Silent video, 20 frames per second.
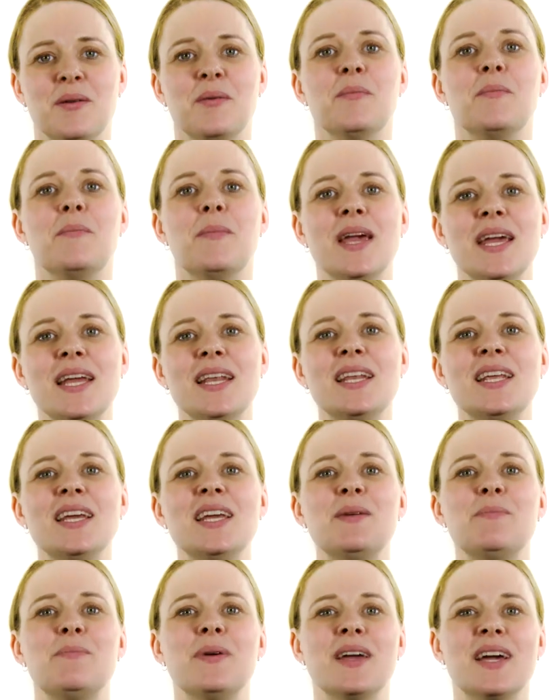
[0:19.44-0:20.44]

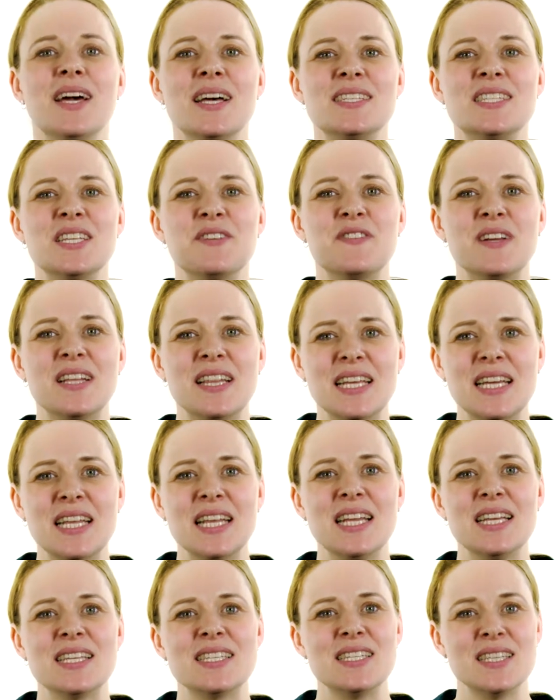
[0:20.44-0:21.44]
Mainly because if
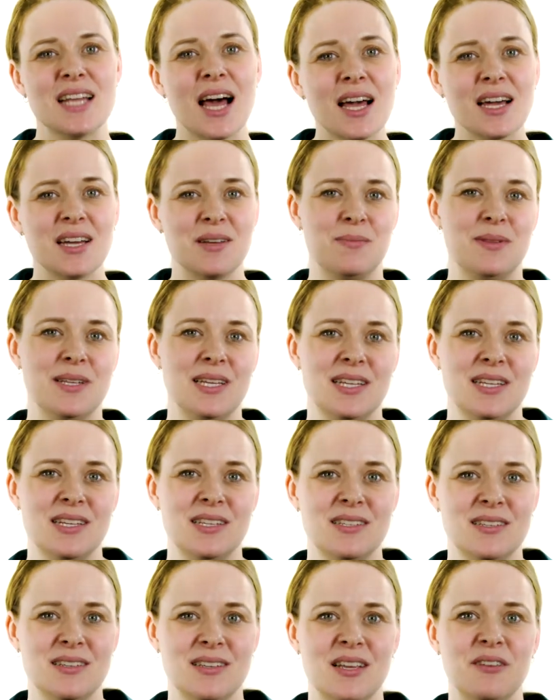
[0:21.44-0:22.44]
cleaning is not
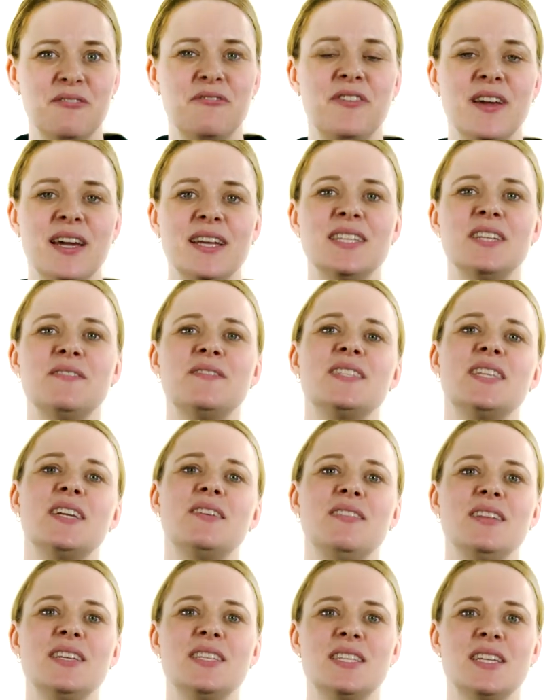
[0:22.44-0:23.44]
completed, effective
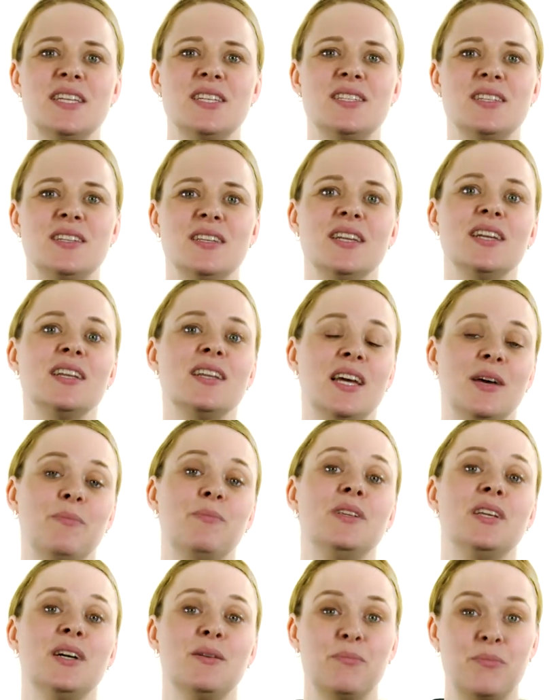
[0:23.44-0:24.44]
sterilization cannot
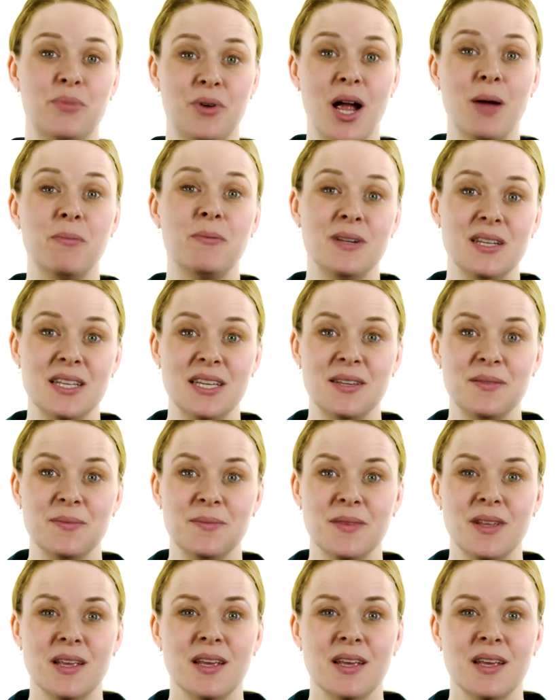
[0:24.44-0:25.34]
be done properly.